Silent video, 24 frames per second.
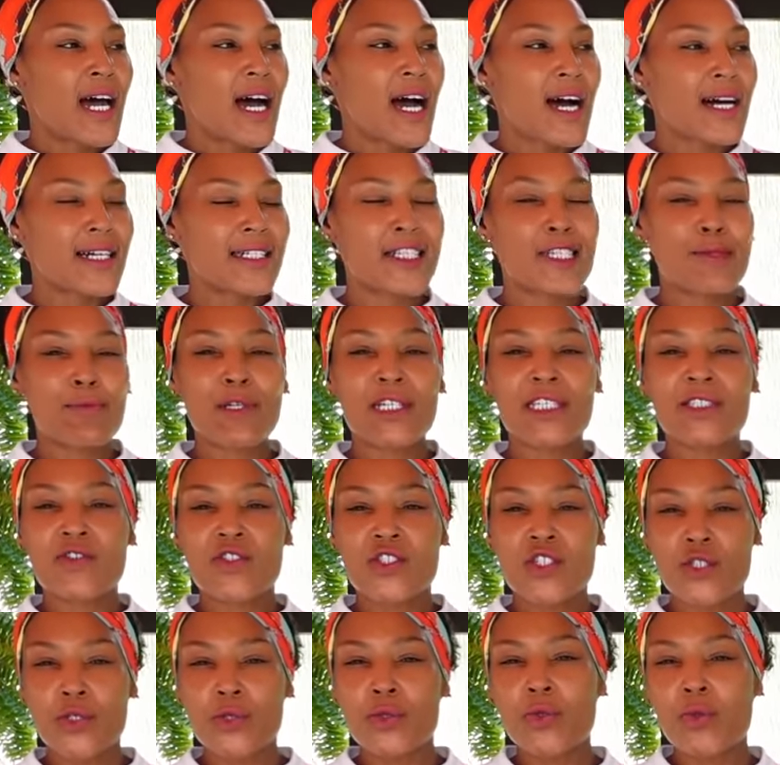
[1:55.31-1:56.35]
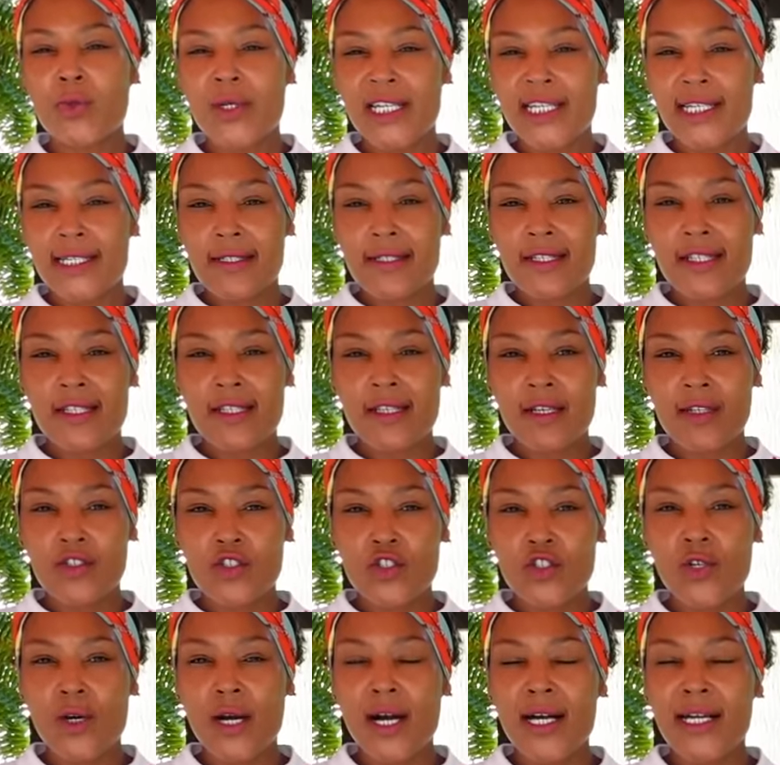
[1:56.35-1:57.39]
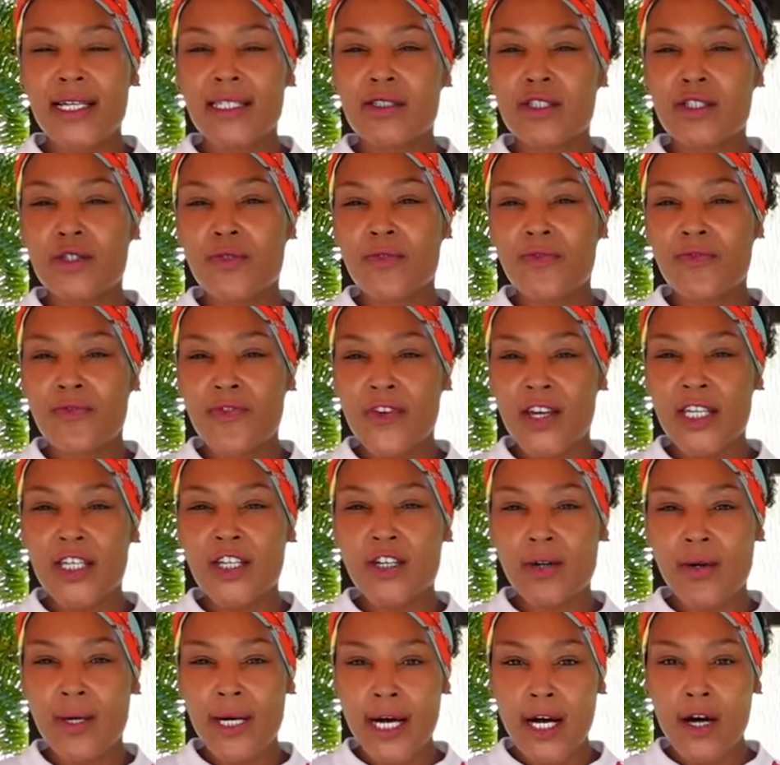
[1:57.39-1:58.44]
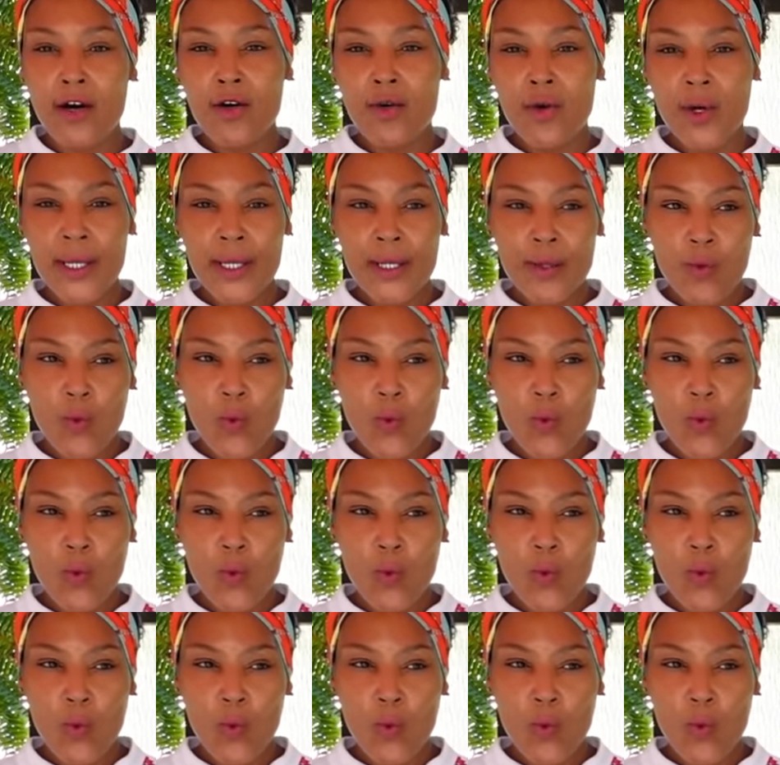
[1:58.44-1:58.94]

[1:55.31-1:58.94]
I spent 2 weeks trying to figure out